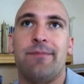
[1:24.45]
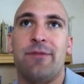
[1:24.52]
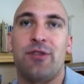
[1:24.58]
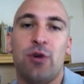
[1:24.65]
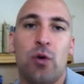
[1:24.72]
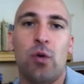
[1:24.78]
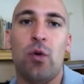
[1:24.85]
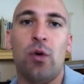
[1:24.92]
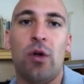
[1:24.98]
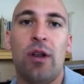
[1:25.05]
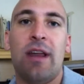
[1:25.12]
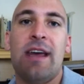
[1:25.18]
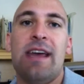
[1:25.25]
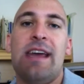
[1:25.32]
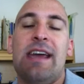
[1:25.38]

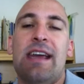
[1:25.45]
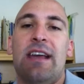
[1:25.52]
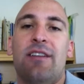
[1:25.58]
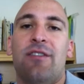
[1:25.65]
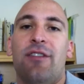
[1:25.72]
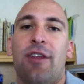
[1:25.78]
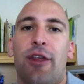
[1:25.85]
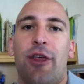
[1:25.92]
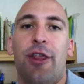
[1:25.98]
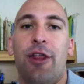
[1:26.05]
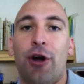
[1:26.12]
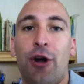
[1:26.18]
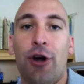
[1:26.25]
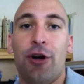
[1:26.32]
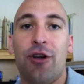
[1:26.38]
school is the
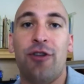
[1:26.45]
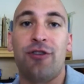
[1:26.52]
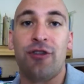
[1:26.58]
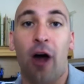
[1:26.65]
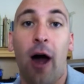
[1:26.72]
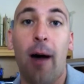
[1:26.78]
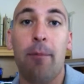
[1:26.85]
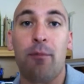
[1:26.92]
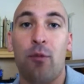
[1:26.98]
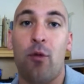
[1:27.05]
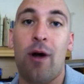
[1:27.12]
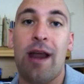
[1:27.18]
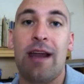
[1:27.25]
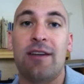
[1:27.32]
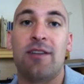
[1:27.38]
third
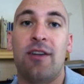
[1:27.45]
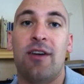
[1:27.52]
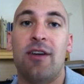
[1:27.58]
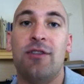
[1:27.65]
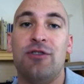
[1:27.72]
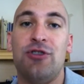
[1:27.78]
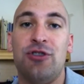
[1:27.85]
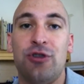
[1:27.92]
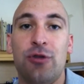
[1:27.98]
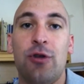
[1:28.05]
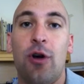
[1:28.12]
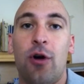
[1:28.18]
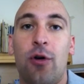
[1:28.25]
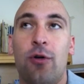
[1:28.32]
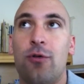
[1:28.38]
top-ranked
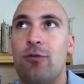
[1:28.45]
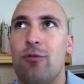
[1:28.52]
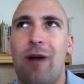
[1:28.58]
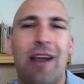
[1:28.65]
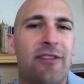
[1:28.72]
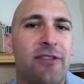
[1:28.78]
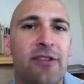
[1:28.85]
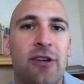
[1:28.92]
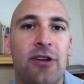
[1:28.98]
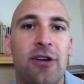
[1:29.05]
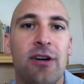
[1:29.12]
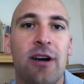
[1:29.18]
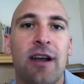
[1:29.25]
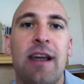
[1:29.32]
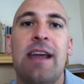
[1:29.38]
judo
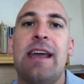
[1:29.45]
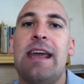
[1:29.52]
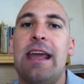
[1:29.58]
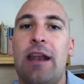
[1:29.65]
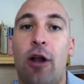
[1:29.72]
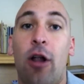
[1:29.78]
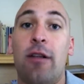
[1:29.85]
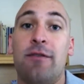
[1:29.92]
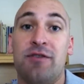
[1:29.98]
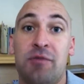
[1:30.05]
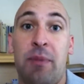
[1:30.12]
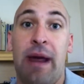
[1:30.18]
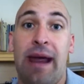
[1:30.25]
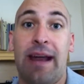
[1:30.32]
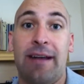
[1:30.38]
wrestler in all of
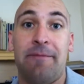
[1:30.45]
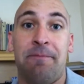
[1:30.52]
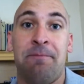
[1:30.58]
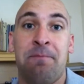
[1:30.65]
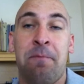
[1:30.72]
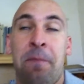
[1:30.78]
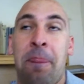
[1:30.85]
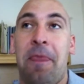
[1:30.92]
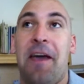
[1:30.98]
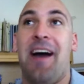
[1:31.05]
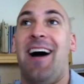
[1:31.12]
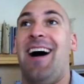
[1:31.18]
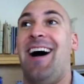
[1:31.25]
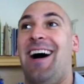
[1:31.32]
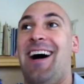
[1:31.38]
Japan.
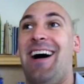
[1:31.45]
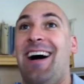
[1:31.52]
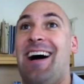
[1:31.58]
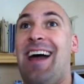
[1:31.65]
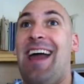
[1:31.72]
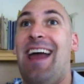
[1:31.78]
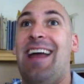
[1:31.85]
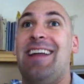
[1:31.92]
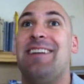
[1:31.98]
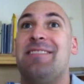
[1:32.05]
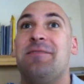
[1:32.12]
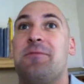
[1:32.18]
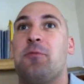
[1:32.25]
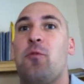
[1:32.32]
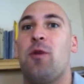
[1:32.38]

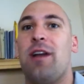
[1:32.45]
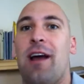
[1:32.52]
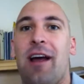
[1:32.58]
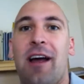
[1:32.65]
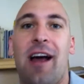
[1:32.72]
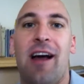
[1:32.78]
And when